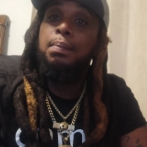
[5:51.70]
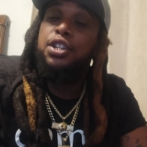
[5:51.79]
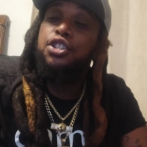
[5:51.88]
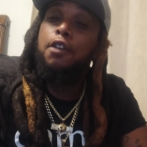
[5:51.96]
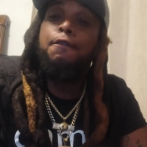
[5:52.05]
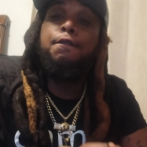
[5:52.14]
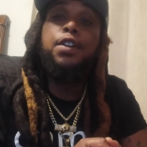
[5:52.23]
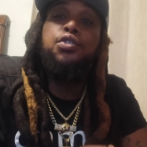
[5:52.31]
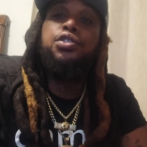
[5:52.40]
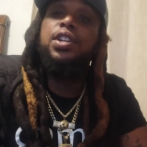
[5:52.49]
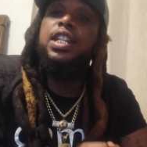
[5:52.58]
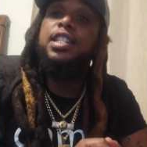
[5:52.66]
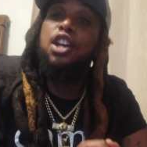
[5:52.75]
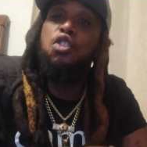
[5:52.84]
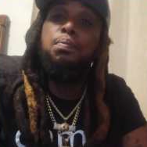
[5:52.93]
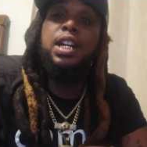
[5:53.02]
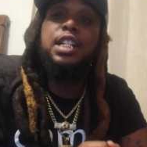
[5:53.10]
But your future is
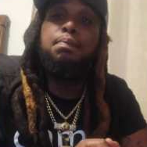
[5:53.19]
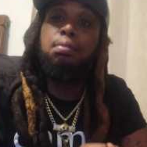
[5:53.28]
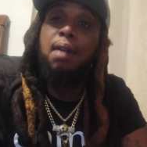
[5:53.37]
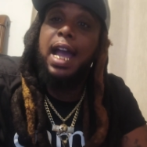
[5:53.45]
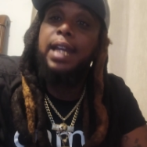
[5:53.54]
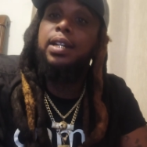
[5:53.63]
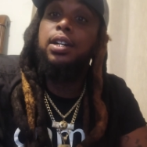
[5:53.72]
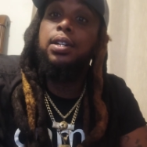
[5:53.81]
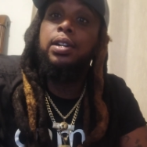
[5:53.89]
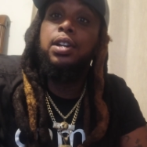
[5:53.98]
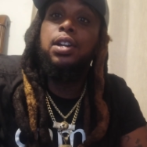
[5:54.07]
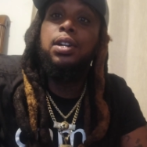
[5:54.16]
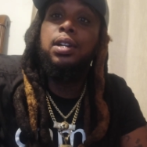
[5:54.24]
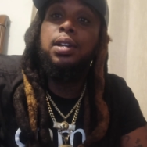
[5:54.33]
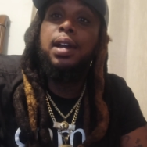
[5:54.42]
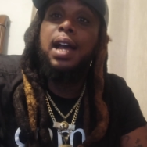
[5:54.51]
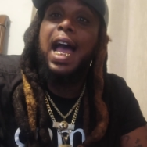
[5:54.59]
so much brighter.
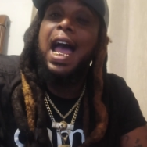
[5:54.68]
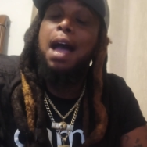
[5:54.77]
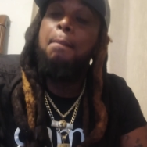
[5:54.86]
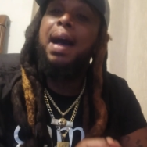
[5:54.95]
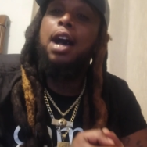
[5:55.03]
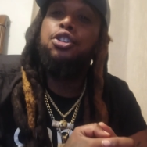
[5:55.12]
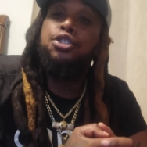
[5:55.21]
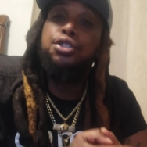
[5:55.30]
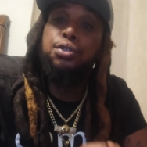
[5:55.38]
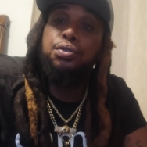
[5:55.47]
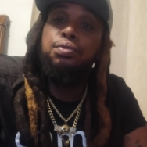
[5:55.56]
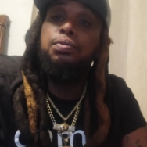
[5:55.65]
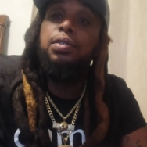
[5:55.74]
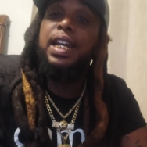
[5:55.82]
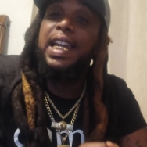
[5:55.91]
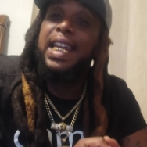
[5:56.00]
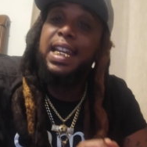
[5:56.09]
How about you,
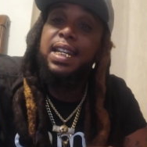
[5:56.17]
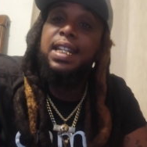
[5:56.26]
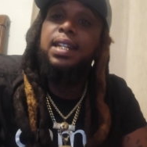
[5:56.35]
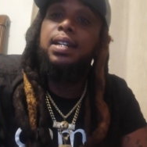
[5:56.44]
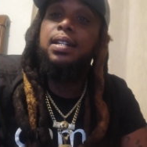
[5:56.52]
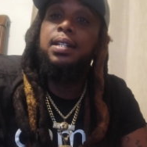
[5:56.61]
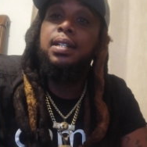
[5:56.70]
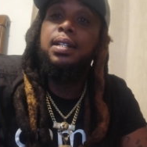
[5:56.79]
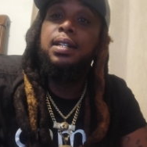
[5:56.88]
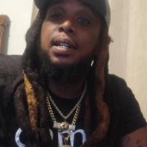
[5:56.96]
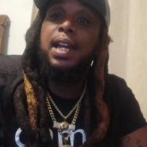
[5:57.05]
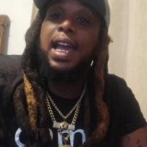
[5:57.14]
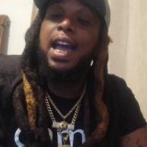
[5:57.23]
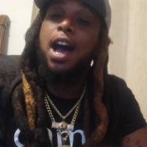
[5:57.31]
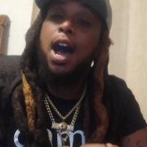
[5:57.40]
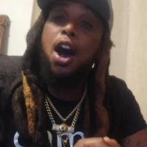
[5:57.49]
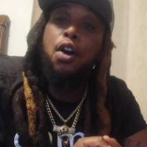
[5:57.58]
India,
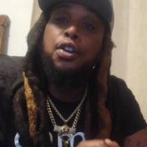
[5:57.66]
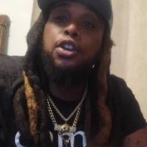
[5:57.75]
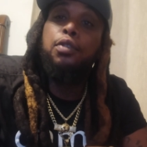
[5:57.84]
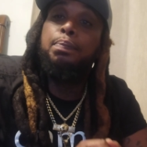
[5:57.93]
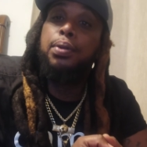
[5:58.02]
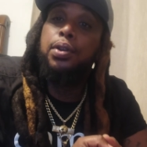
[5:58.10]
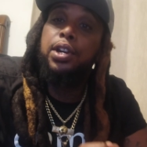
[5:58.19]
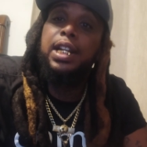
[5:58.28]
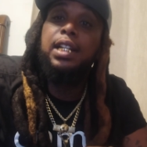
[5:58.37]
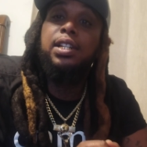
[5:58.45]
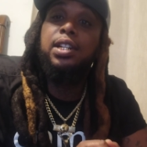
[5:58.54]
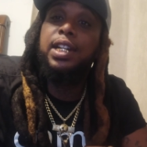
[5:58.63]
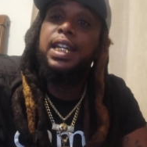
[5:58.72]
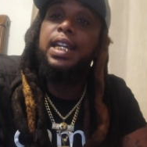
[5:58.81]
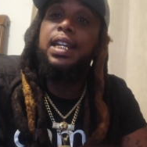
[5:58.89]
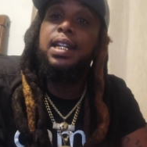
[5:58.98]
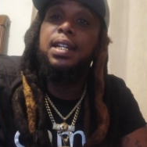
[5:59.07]
and all your pretty little
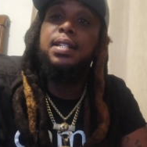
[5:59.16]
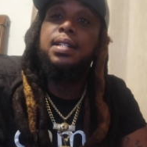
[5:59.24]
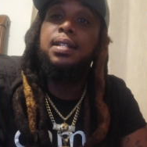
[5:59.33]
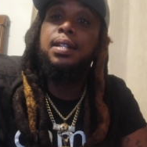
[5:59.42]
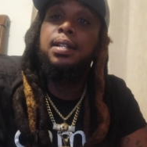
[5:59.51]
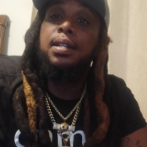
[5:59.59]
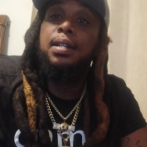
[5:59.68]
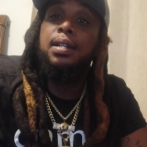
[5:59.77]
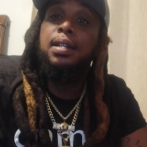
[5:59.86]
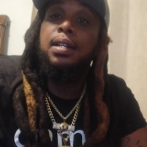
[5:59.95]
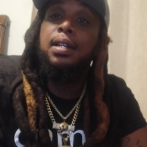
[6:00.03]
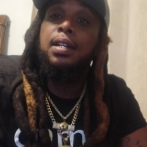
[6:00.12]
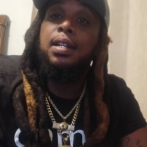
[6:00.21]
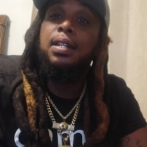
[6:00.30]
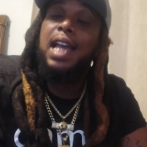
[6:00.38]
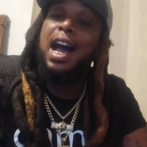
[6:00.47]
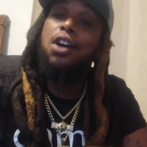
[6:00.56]
kids?
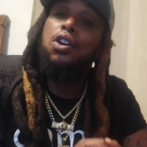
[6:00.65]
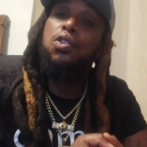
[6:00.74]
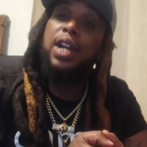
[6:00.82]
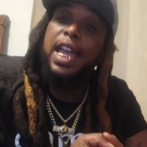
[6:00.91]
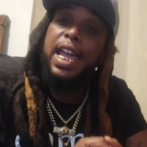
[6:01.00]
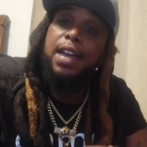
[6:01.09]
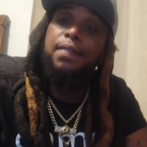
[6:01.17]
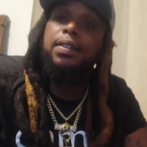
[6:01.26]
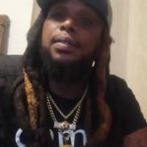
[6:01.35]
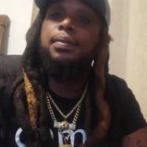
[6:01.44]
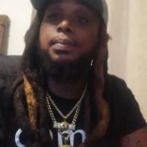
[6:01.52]
Y'all go to heaven.